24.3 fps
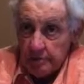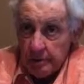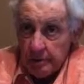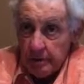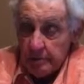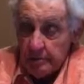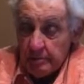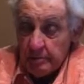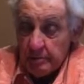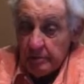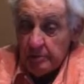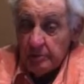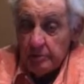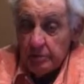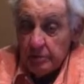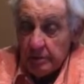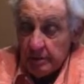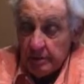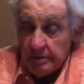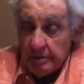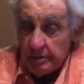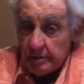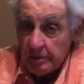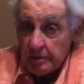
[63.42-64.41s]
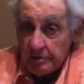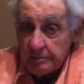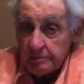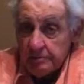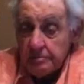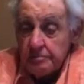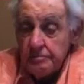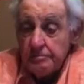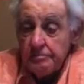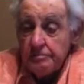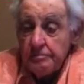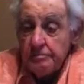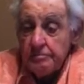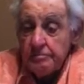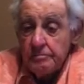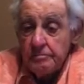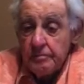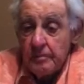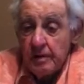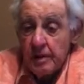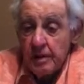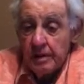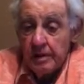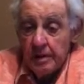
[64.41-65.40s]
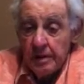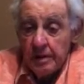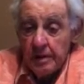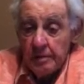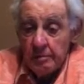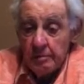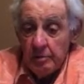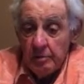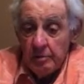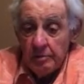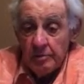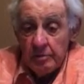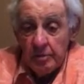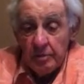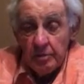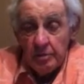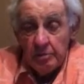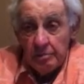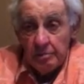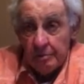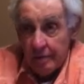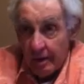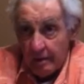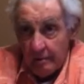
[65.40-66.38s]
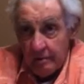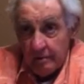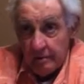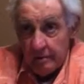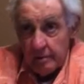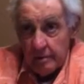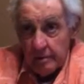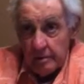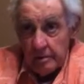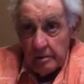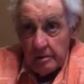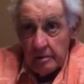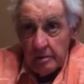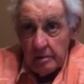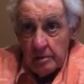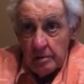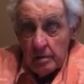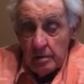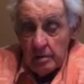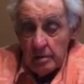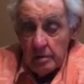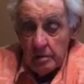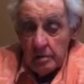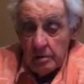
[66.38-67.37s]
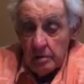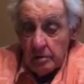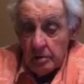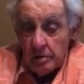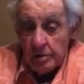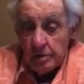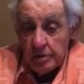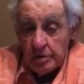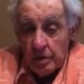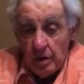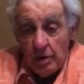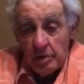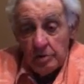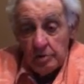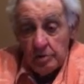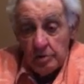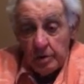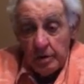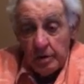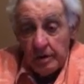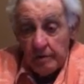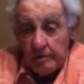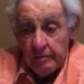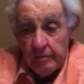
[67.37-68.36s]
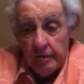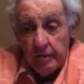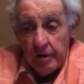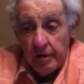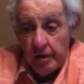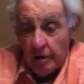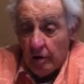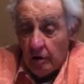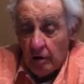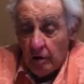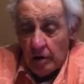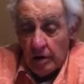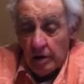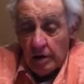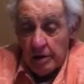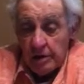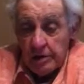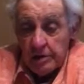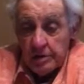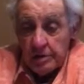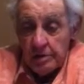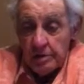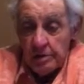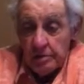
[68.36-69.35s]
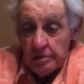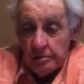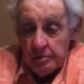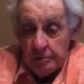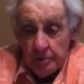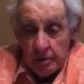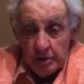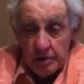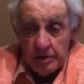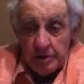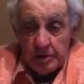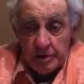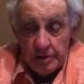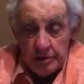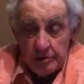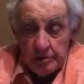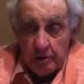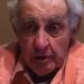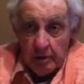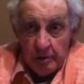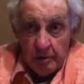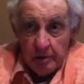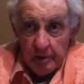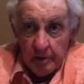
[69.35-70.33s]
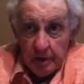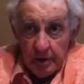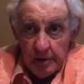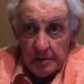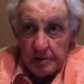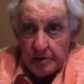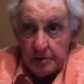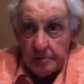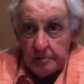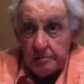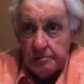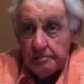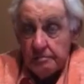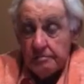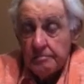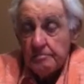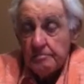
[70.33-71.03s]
people were living. And then they moved to New Bedford, which also had a very large Portuguese population.